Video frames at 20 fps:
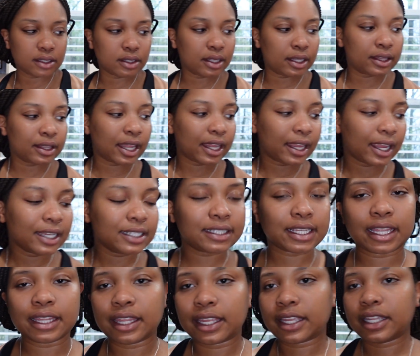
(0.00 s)
And like I
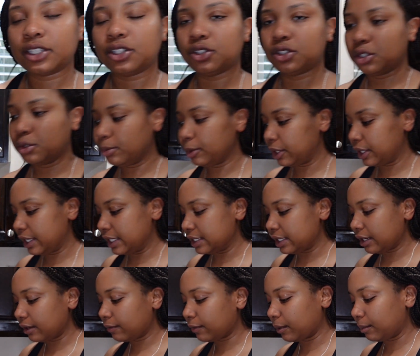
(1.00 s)
said, like it's super
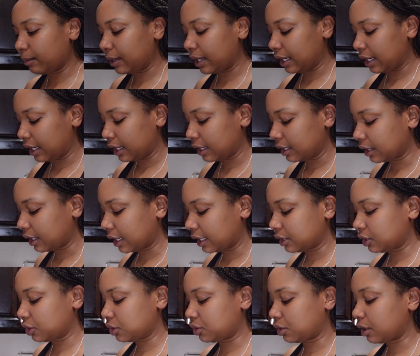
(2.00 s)
easy for me
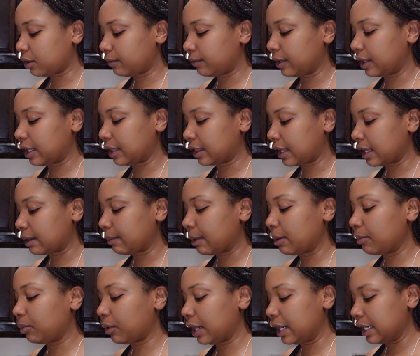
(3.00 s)
like to start feeling like
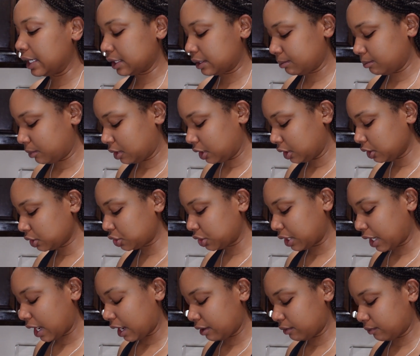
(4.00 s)
my brain is mush
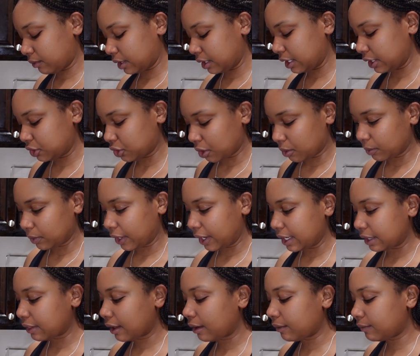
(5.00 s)
and I really don't
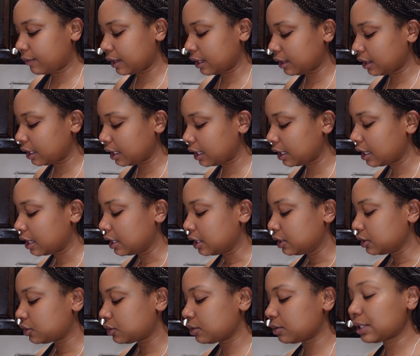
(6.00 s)
like that feeling.
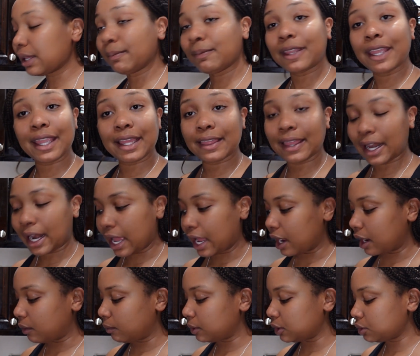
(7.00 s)
So something that
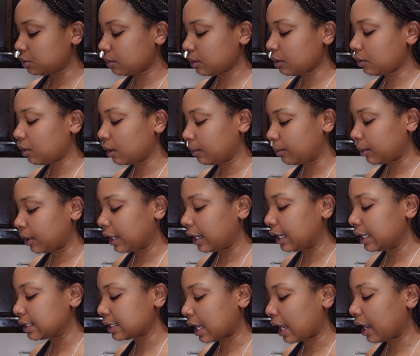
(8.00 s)
I wish to
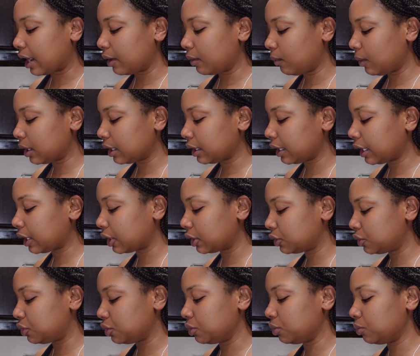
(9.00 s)
incorporate is I want to
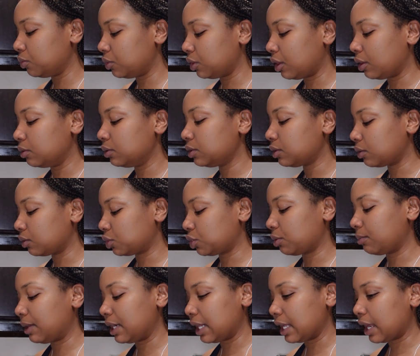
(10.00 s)
like do no
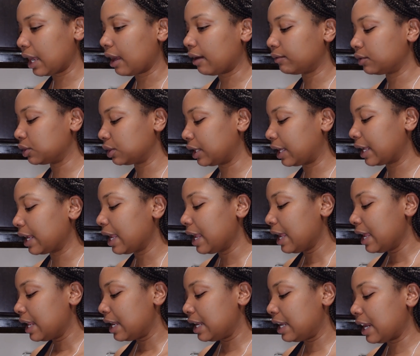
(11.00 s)
social media after like
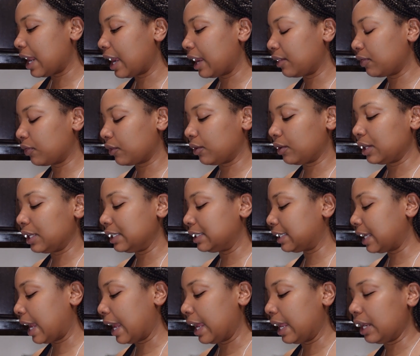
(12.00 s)
9 30,
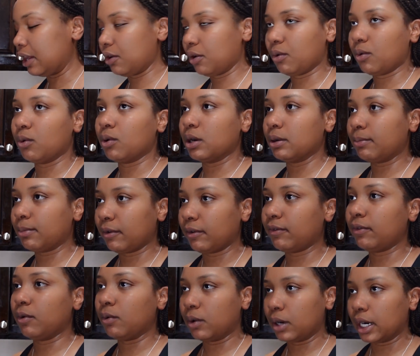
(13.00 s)
10 or
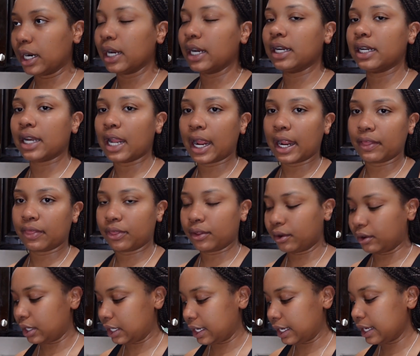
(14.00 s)
before 9
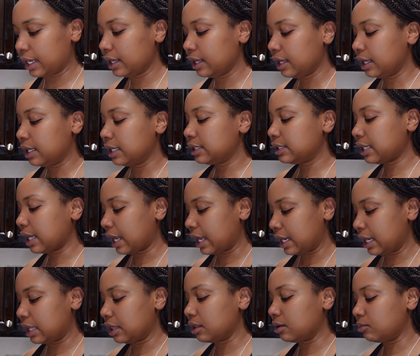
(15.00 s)
30,
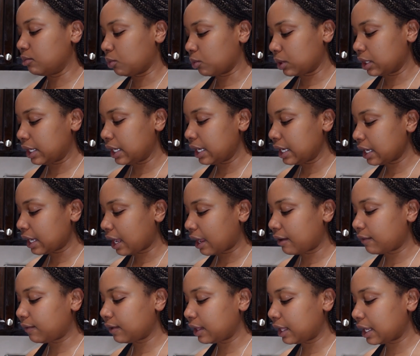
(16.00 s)
10 in the morning.
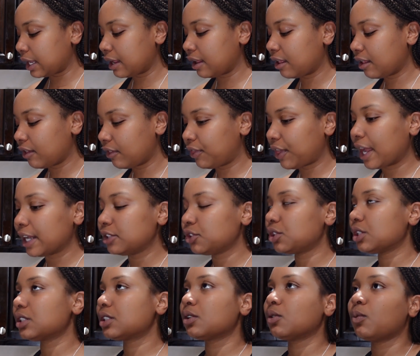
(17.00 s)
I feel like
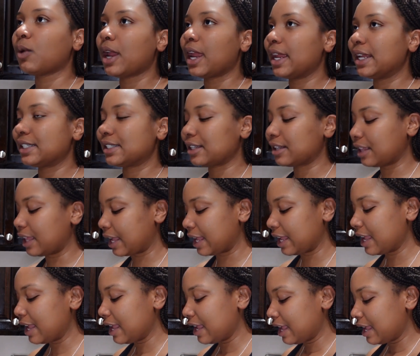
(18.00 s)
that's just a way to
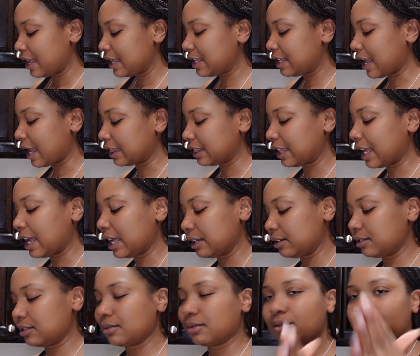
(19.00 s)
like get that
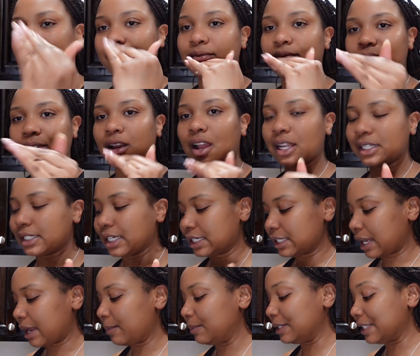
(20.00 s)

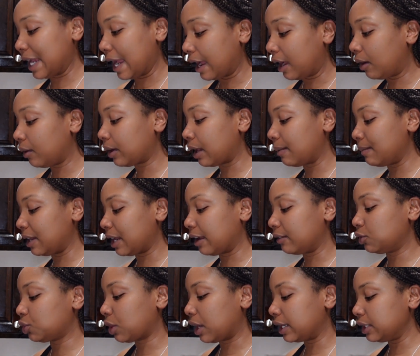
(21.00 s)
content time down. I mean,
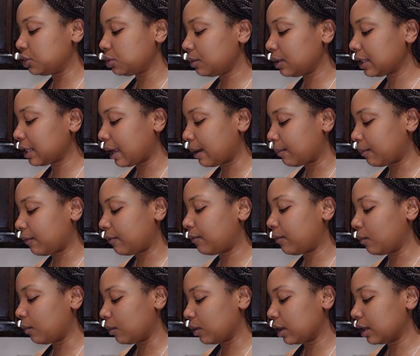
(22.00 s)
I've tried doing that
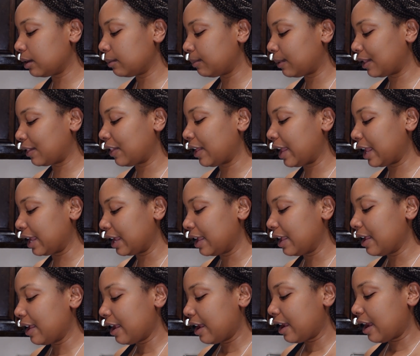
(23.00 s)
before, but like
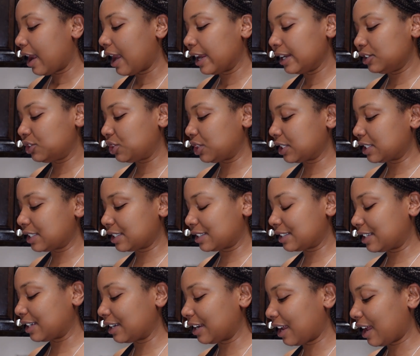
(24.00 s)
I
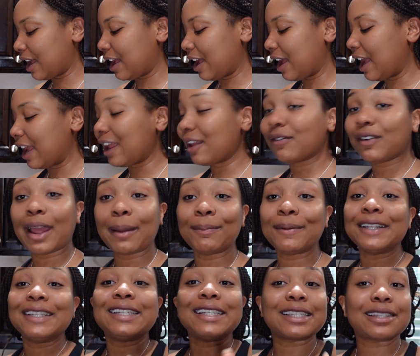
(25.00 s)
just I have not
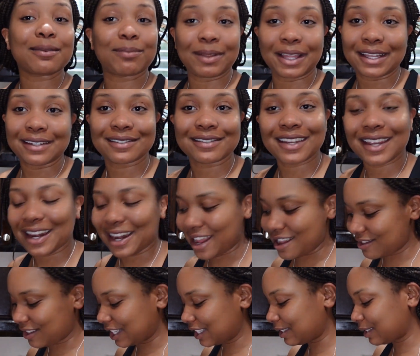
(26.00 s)
been disciplined in it.
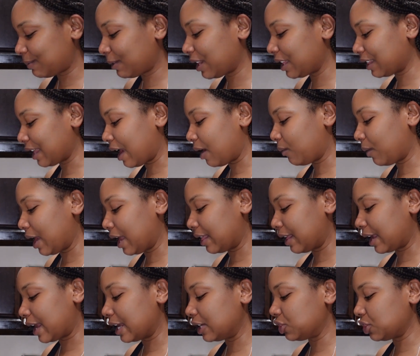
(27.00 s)
Let's put it that way.
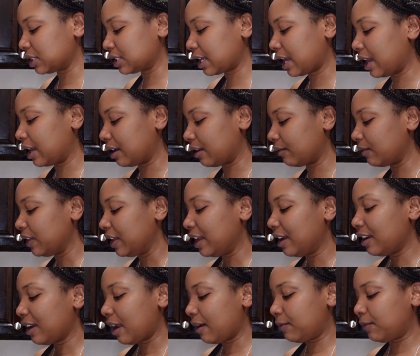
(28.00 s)
Like I just kind of,
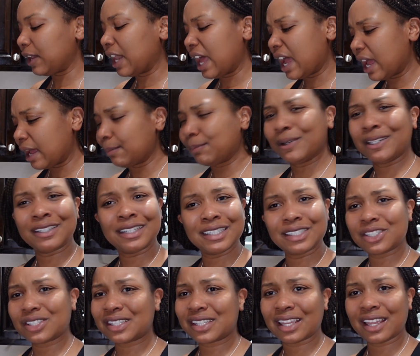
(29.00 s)
I flop, I
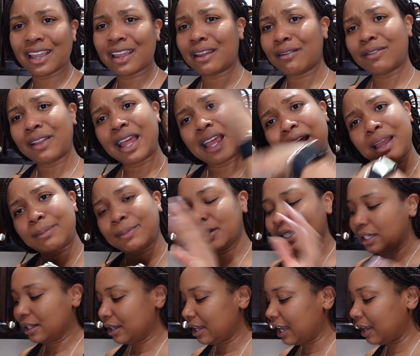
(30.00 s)
just, I flop.
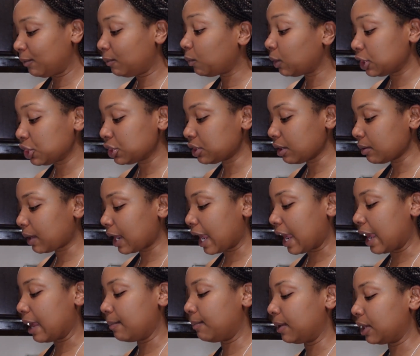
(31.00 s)
And which is
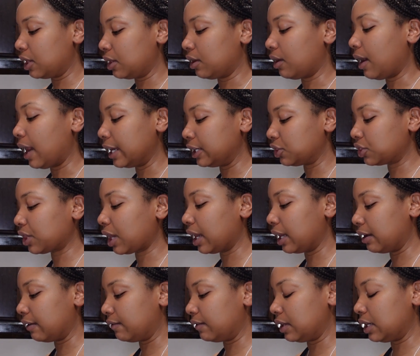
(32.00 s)
okay, but you know, I just
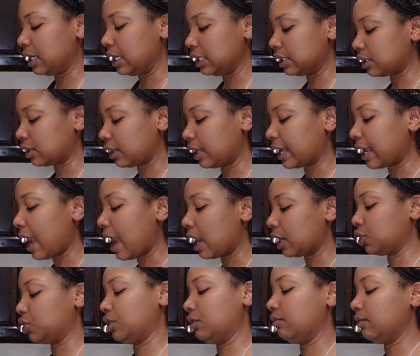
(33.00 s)
kind of need to like
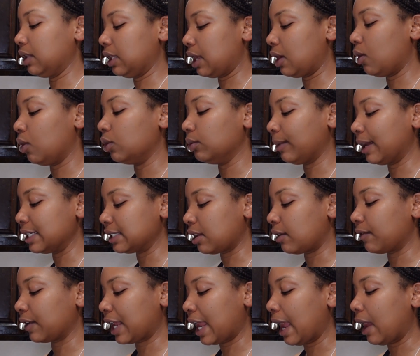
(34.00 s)
actually really hold
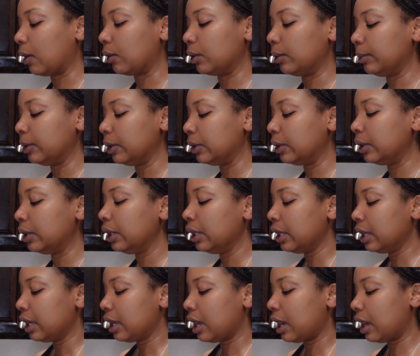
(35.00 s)
myself accountable
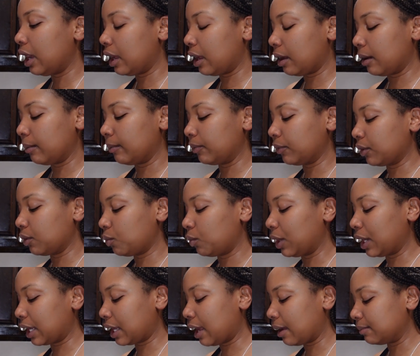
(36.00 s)
um,
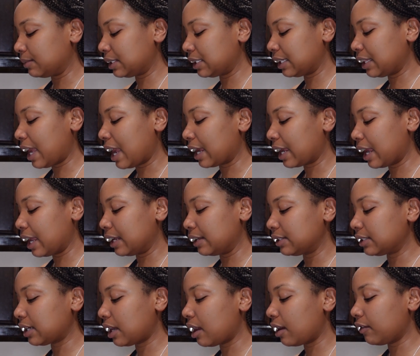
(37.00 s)
when it comes to that kind
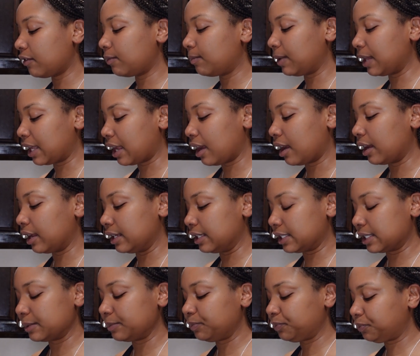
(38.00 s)
of stuff
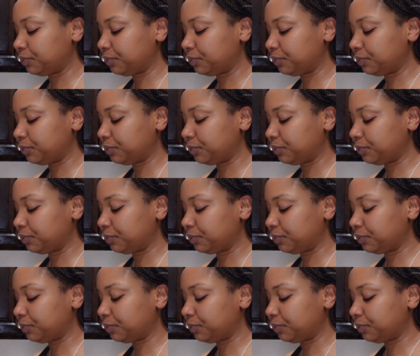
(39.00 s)
because,